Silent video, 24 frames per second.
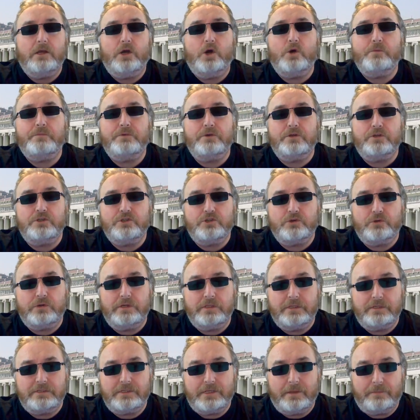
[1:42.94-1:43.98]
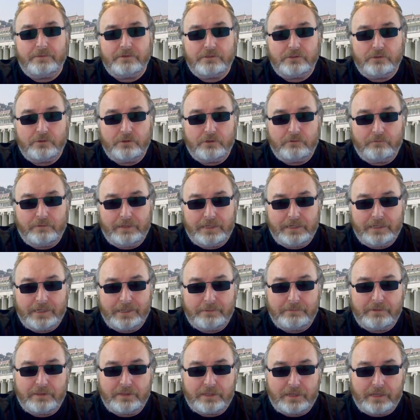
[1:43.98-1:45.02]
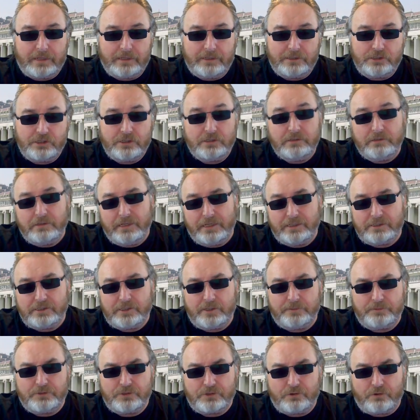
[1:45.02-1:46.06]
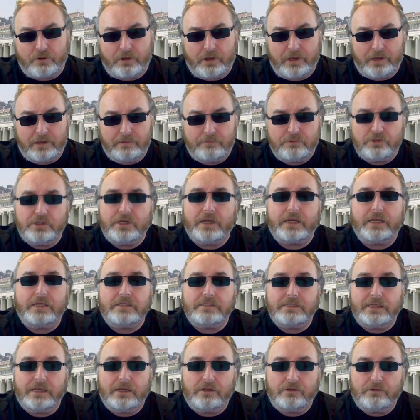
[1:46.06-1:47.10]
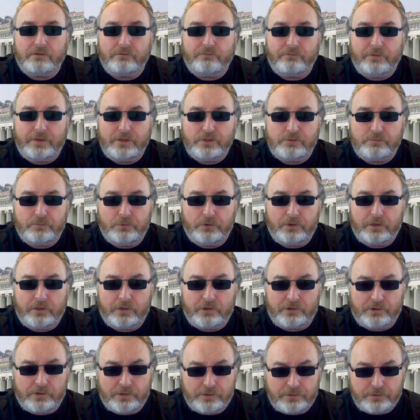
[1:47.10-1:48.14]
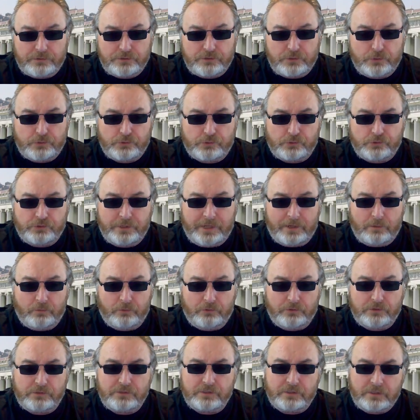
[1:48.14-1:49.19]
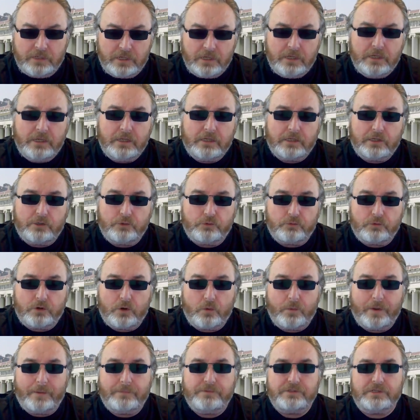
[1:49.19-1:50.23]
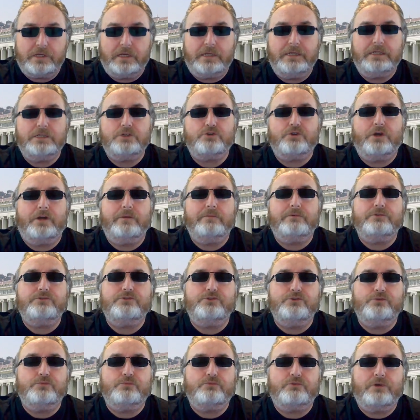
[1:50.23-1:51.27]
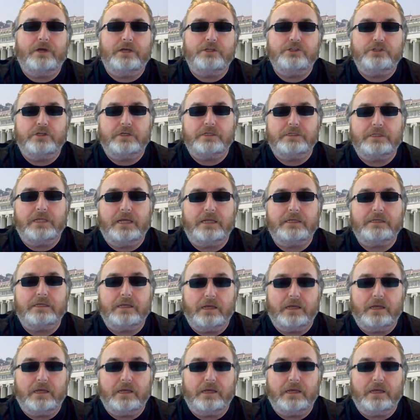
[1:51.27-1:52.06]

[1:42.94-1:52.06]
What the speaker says: Hope you enjoyed this episode of Late Night Mythology. Hit subscribe, check us out on Facebook and our other social networks, and go to our website, tribalsuitproject.com.